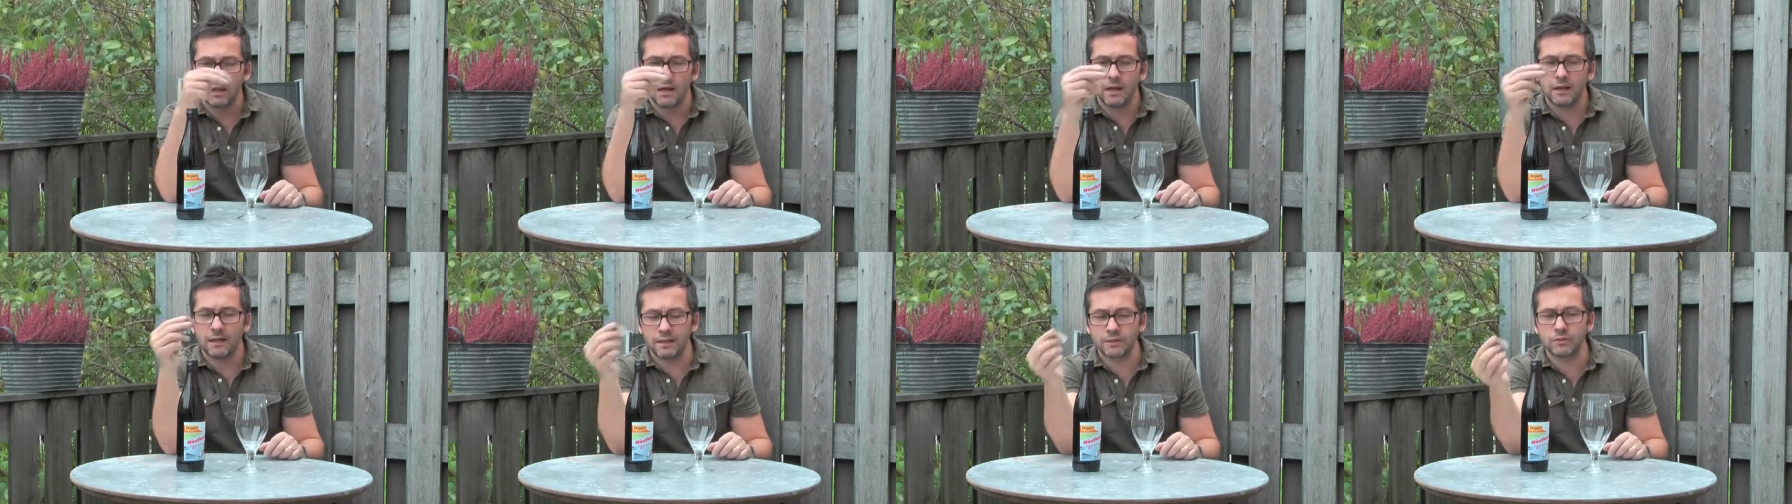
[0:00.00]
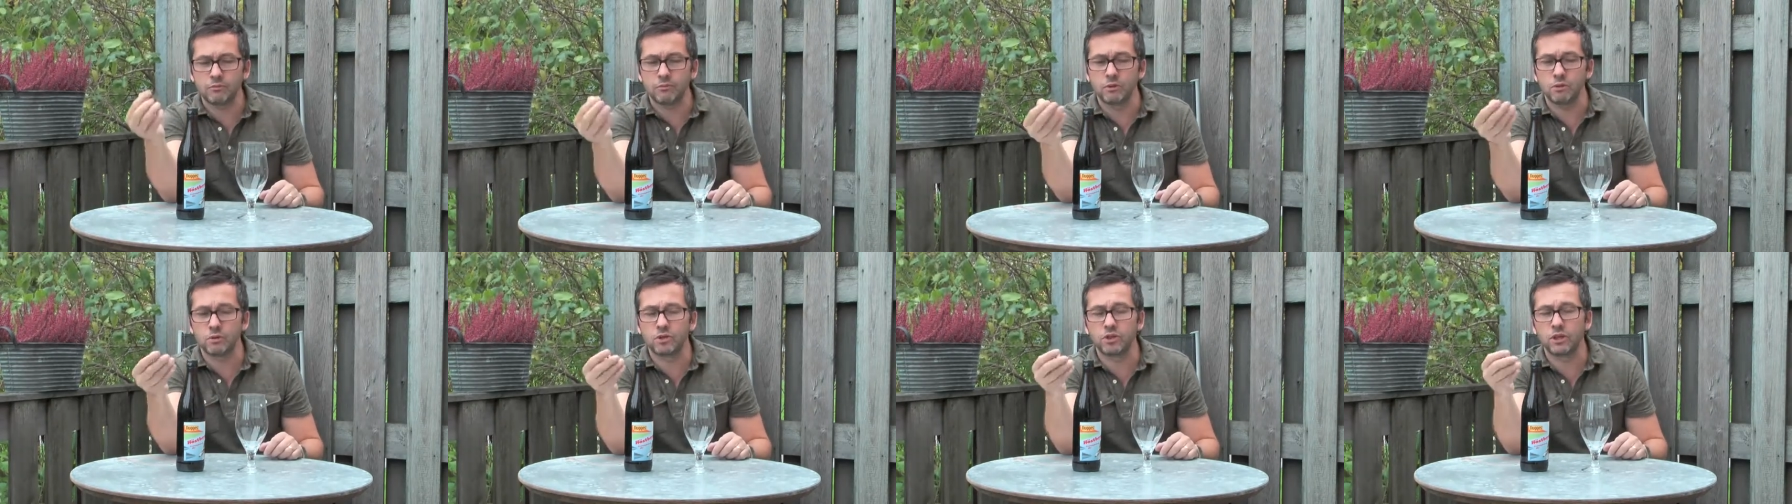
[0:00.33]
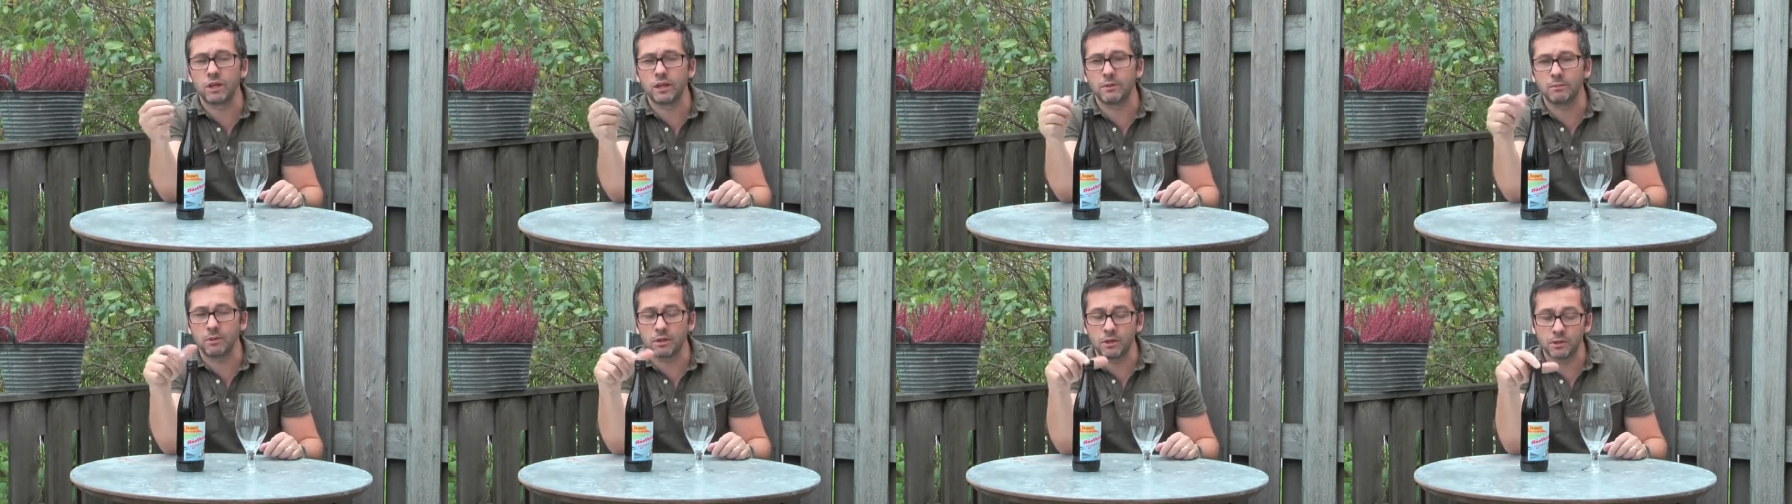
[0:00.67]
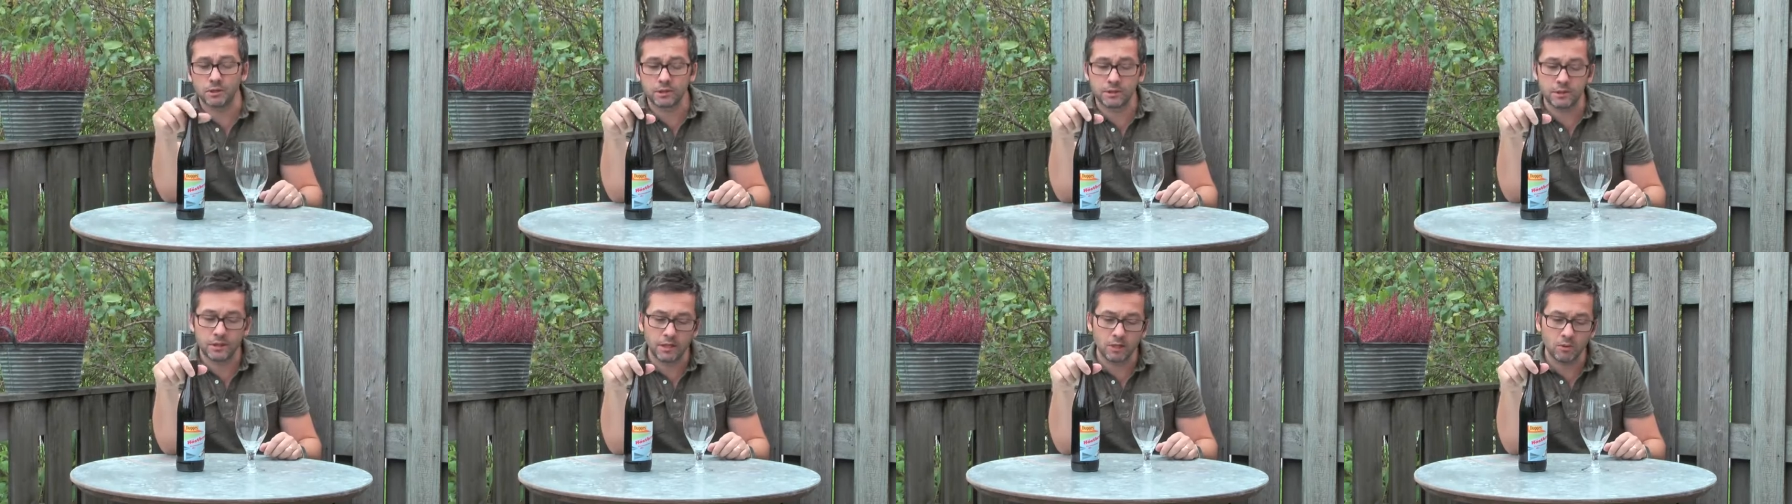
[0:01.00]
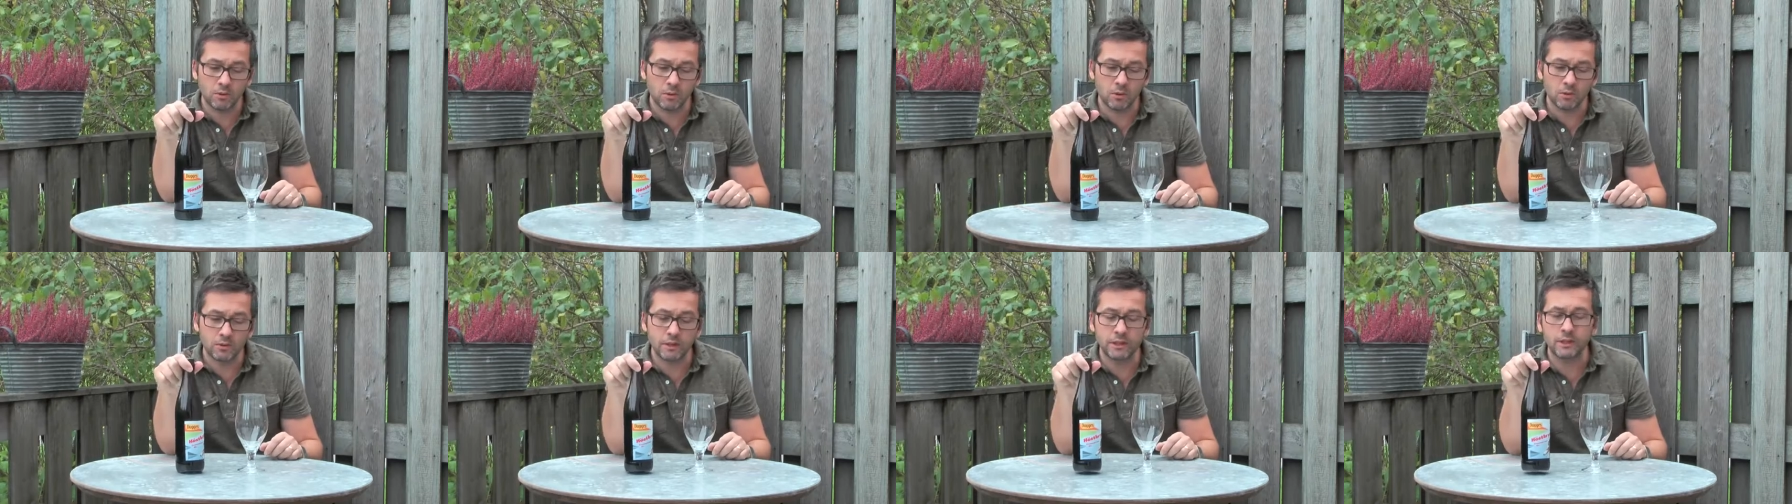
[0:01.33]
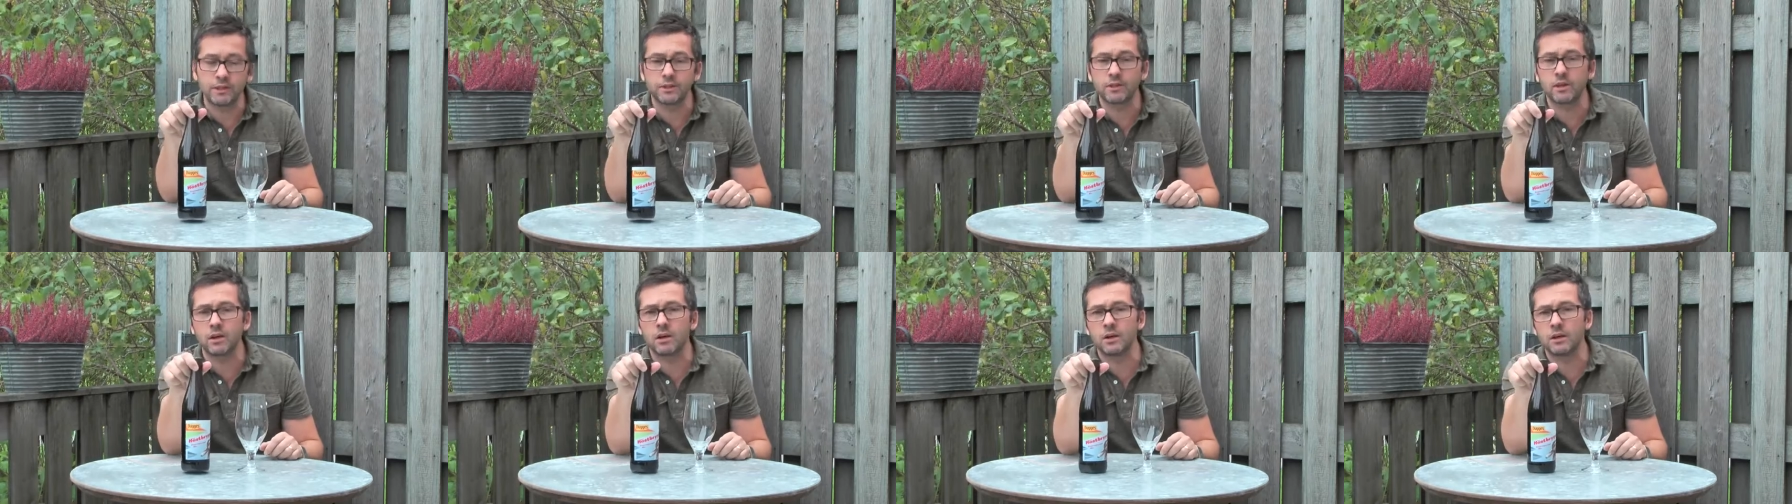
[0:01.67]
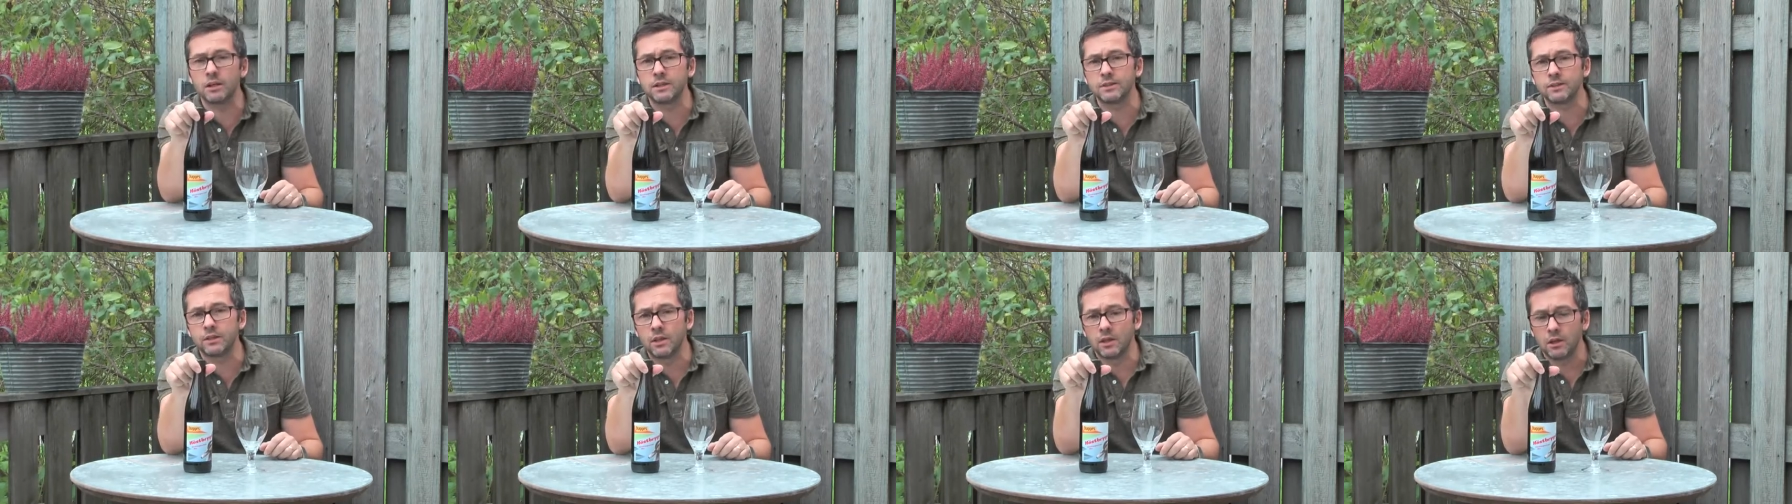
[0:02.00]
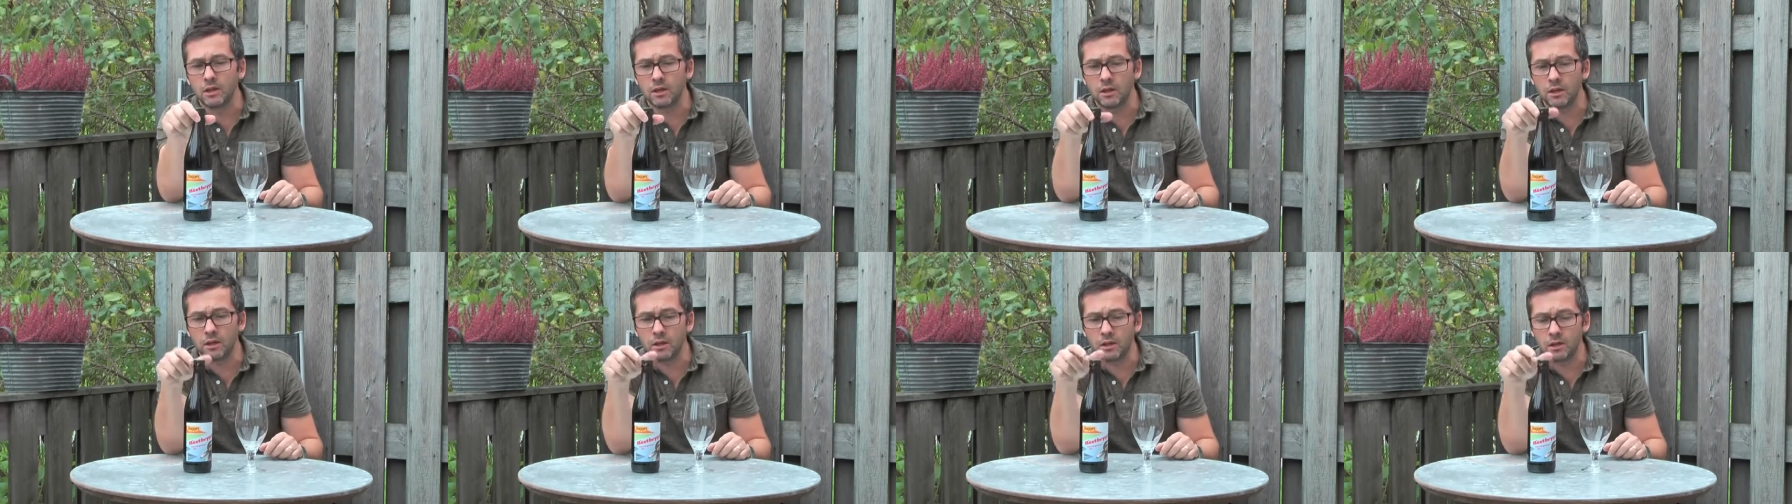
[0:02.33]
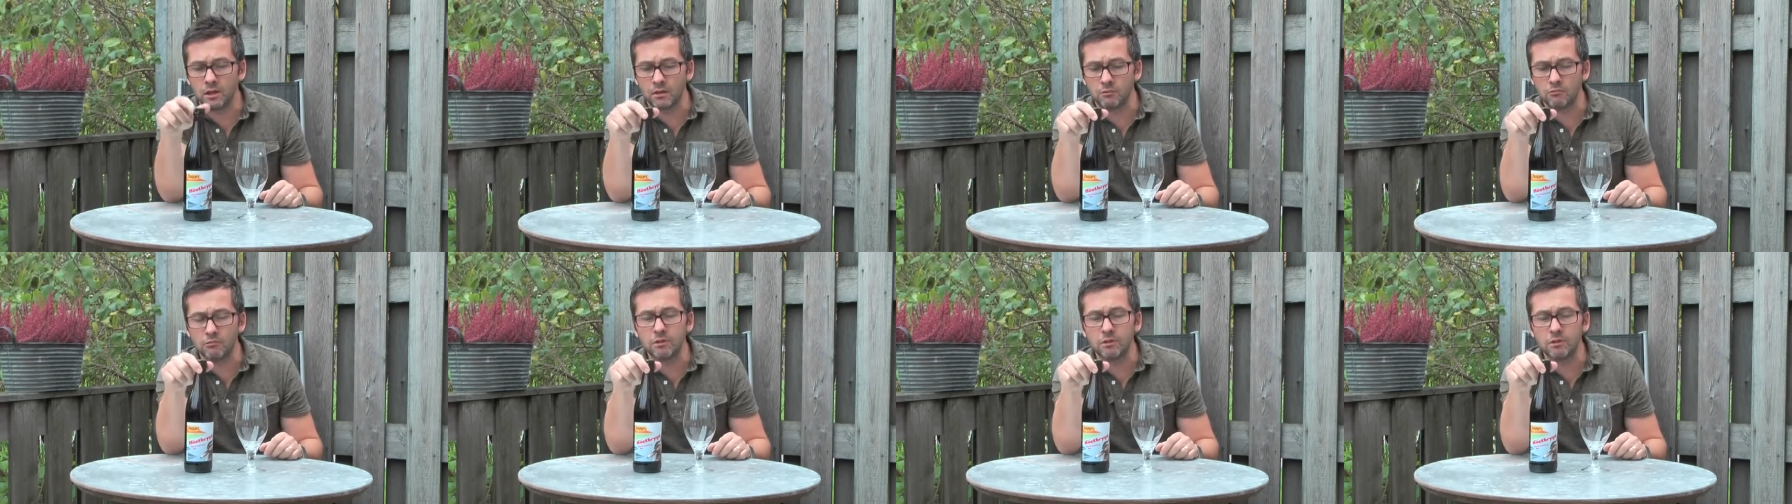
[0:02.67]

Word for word: and that's a real shame because I tell you what, these guys uh,